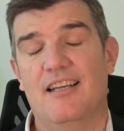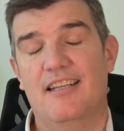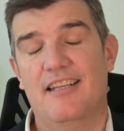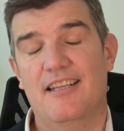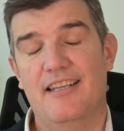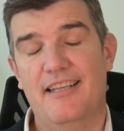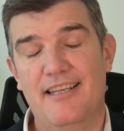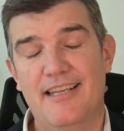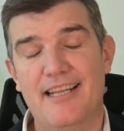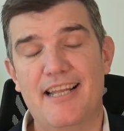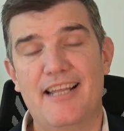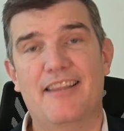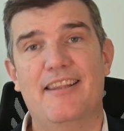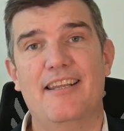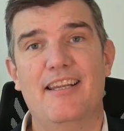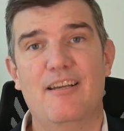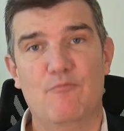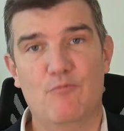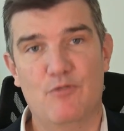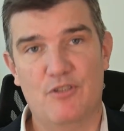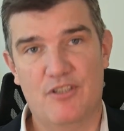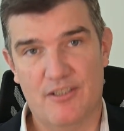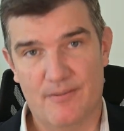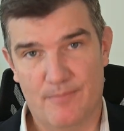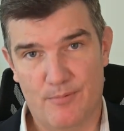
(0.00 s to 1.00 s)
nothing
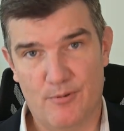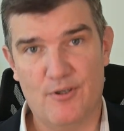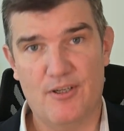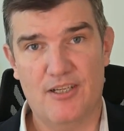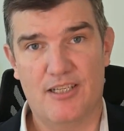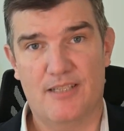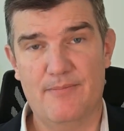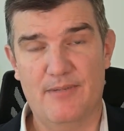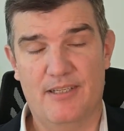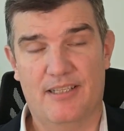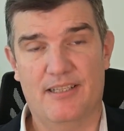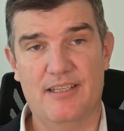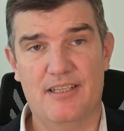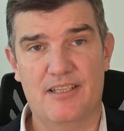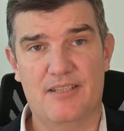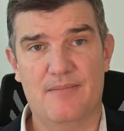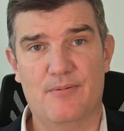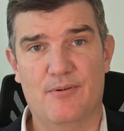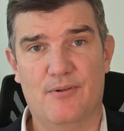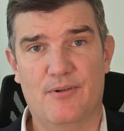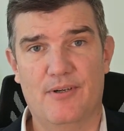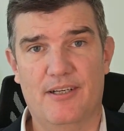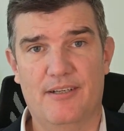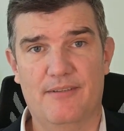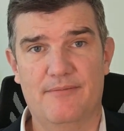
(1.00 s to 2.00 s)
would surprise me at this
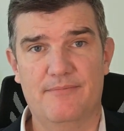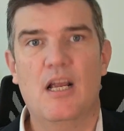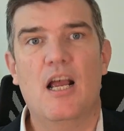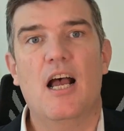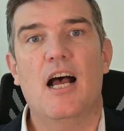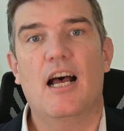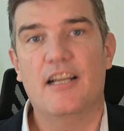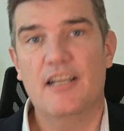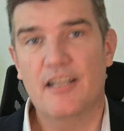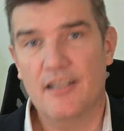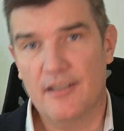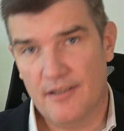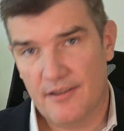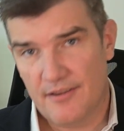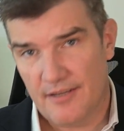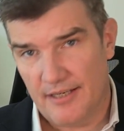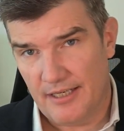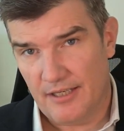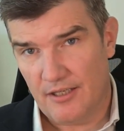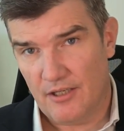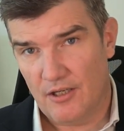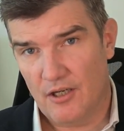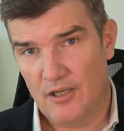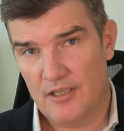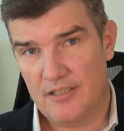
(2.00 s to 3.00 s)
point. Another
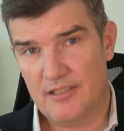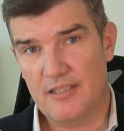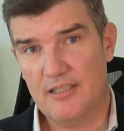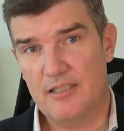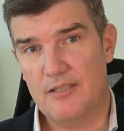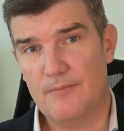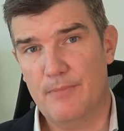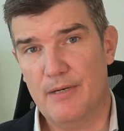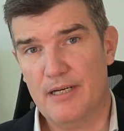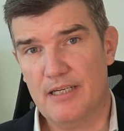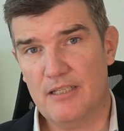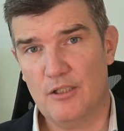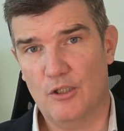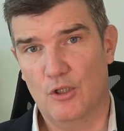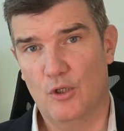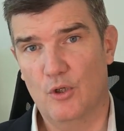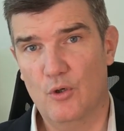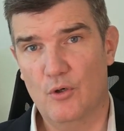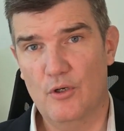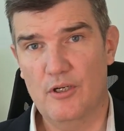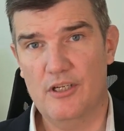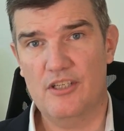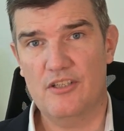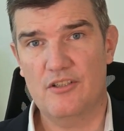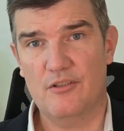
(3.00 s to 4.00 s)
thing, I suspect
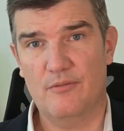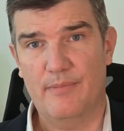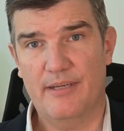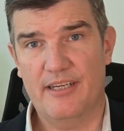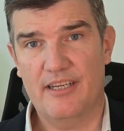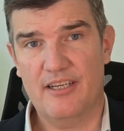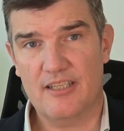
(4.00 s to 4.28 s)
lawyers will be